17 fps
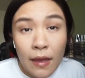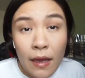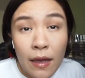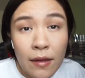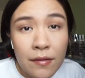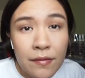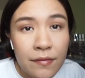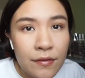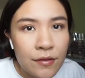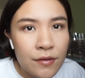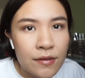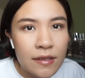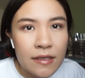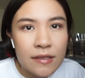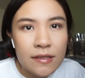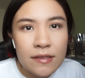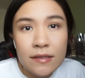I feel
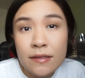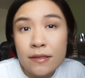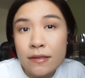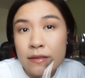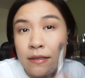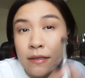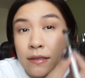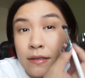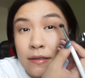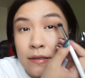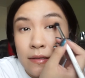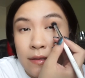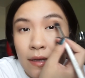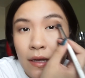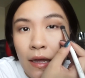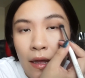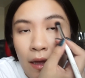this is
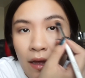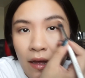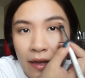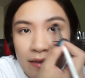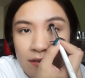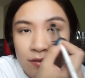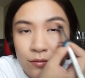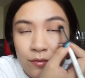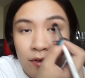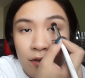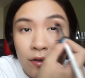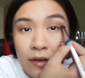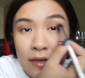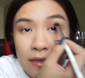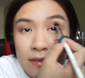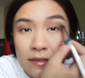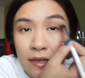as well
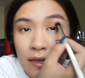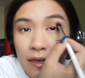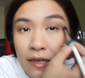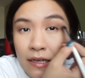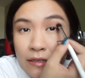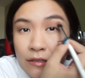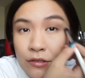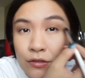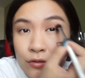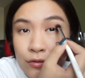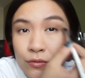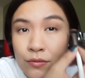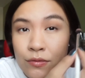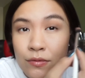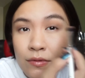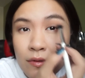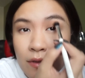as I can
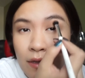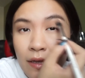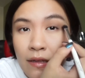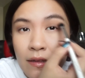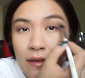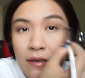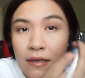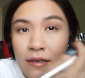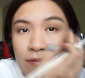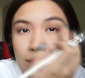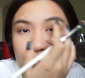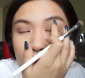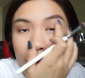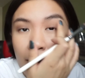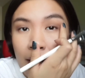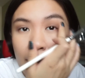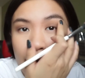do. I think if
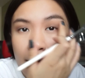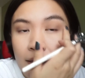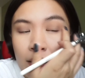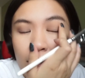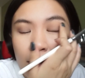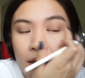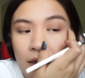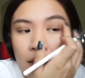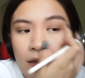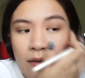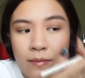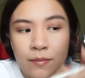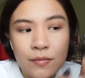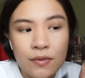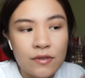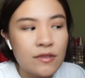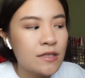I
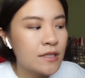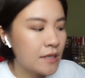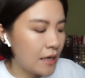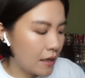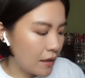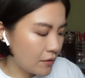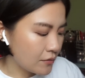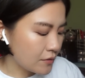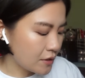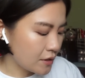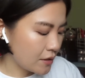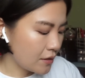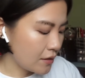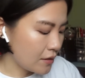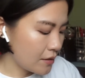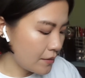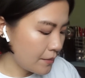put down
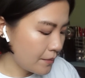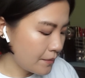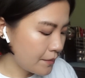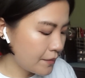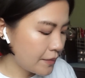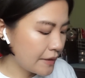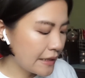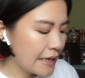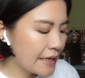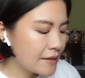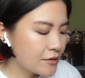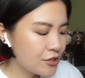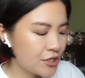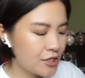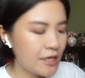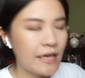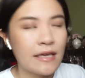the blend
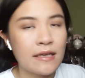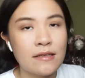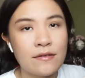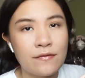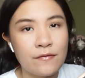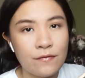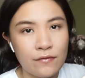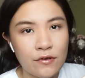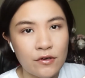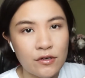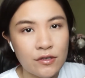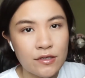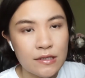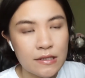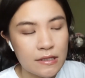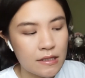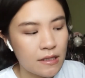shade
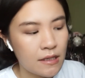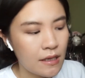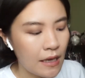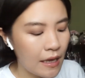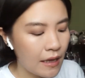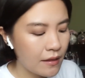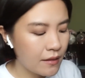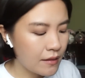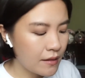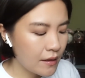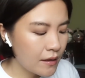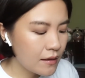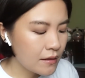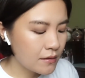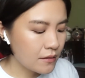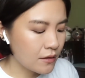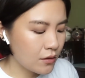first and
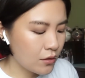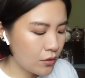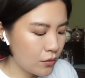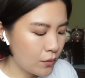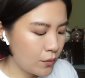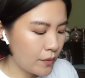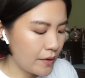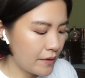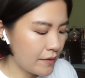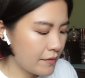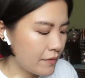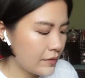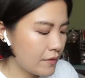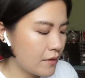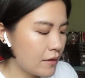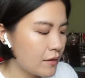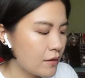then go with
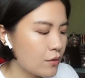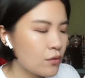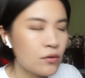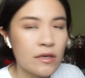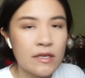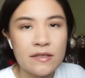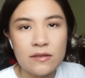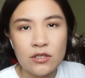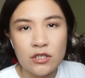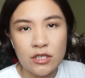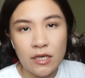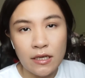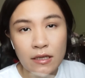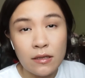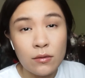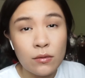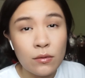the crease
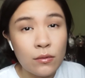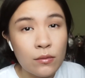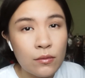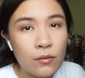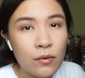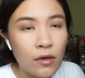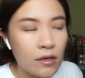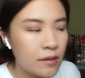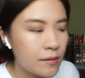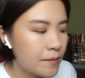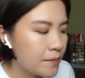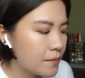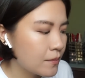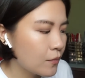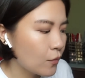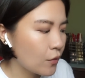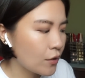shade, it will
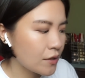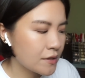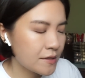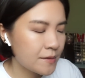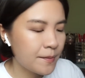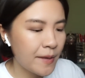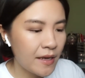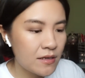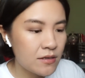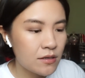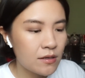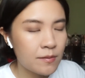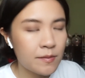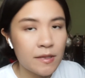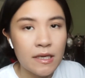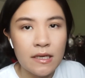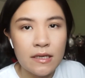works better,
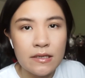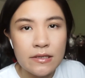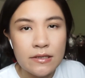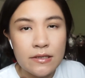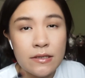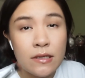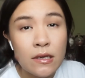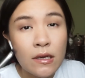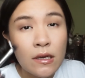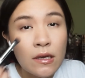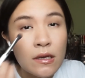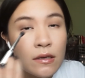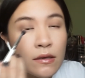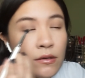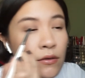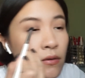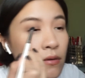because
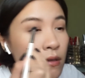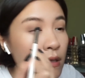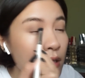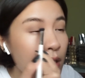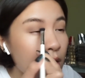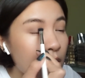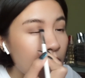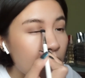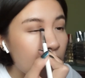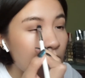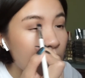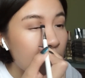usually